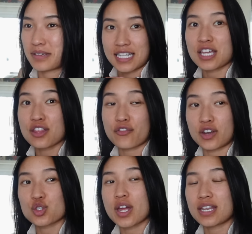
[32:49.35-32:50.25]
Seeing the
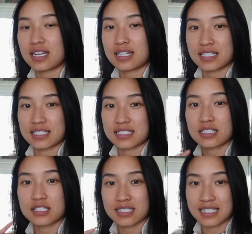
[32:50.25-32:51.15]
finish line in a
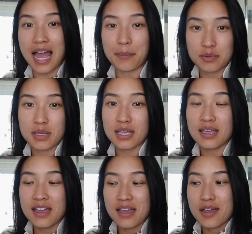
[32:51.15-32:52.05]
distance snapped me
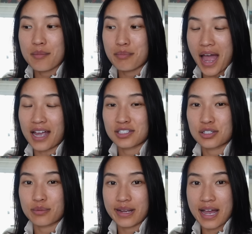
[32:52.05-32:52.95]
back
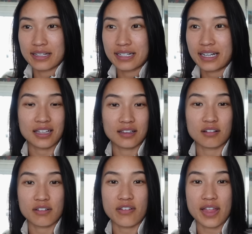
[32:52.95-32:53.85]
into reality. It
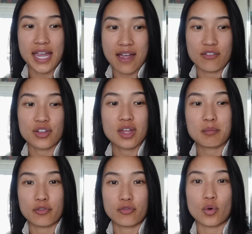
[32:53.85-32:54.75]
literally felt like everything
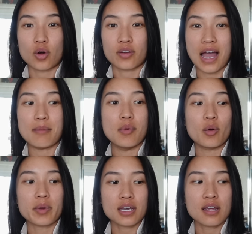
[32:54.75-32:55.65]
before that
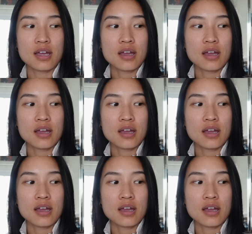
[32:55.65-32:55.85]
moment